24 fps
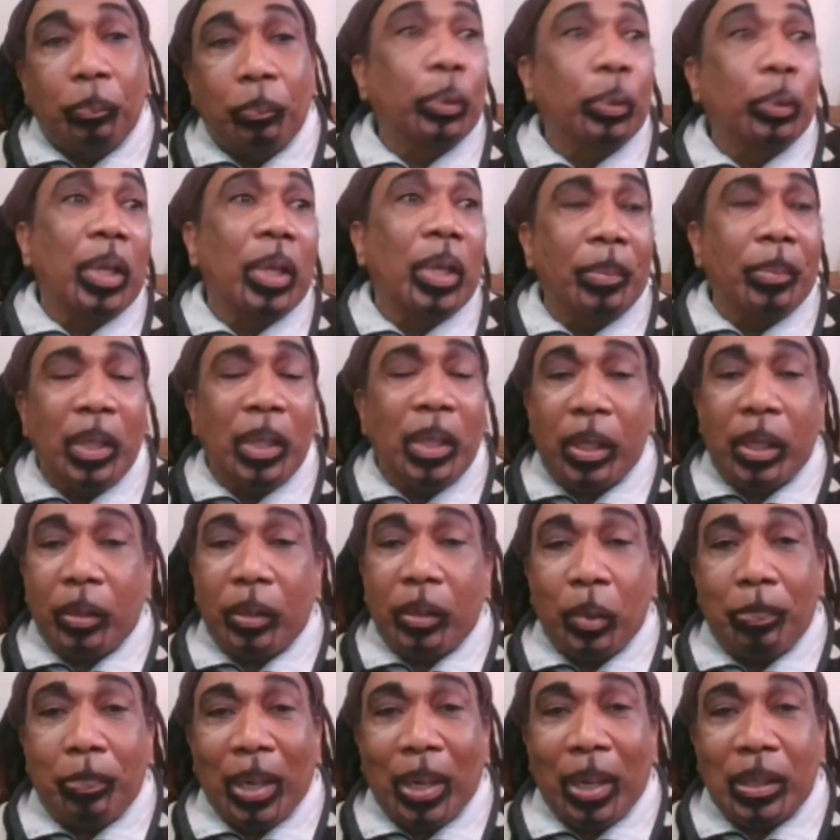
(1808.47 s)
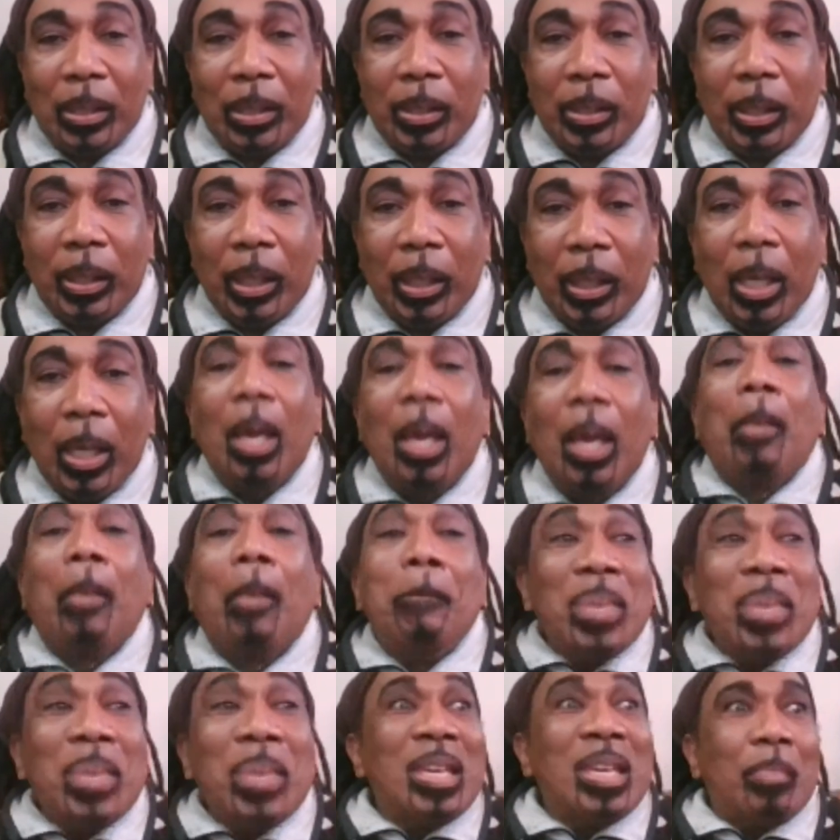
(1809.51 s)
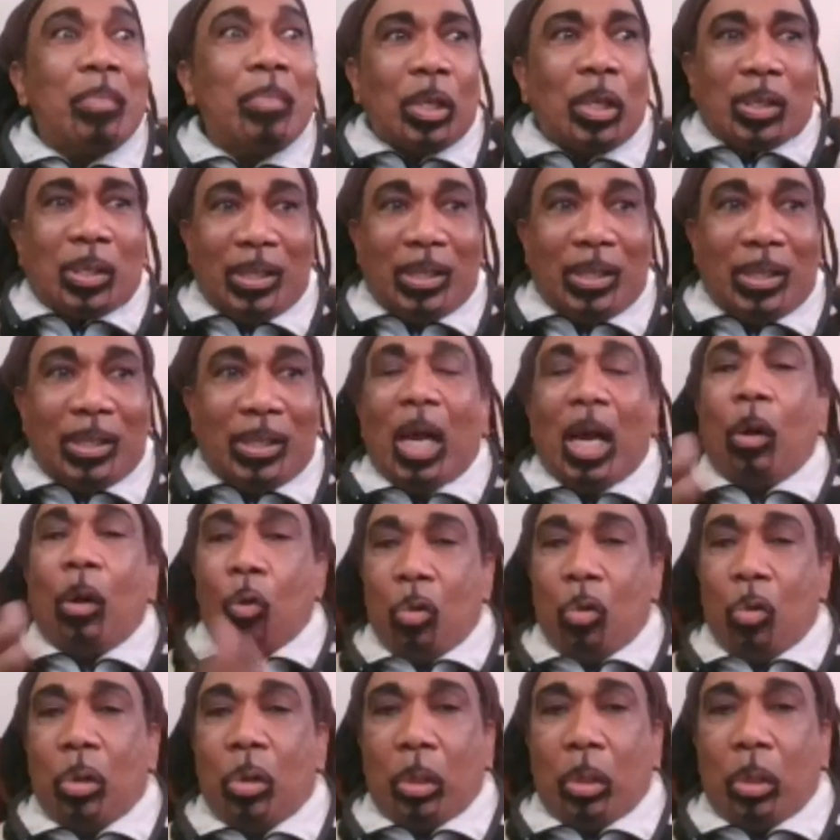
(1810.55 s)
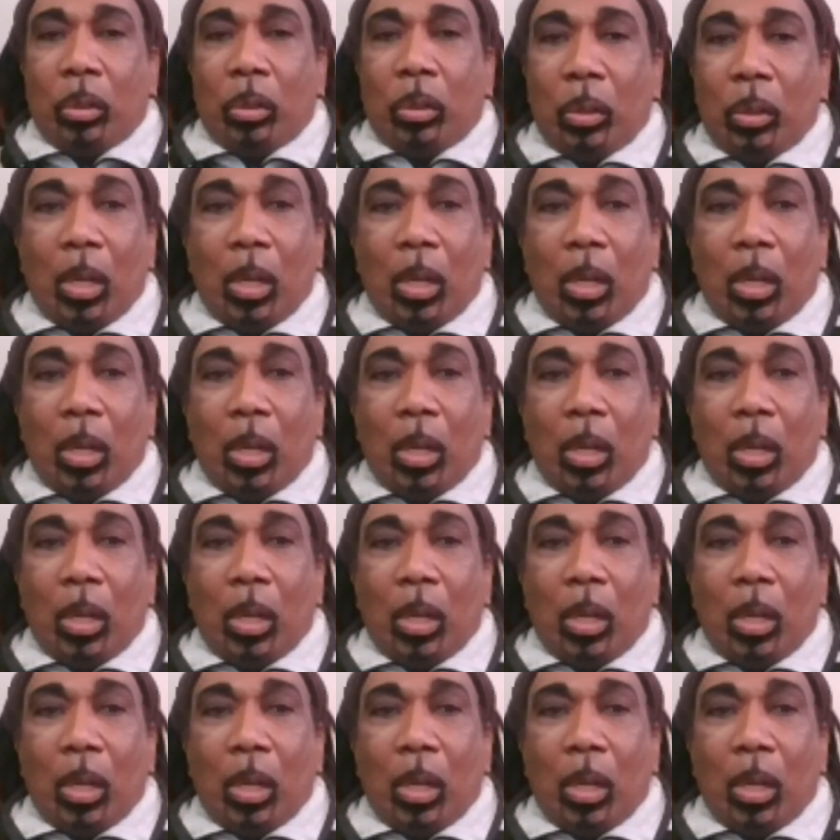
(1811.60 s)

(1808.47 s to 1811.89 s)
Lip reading: Put them near with Patsy. Me must dig a hole,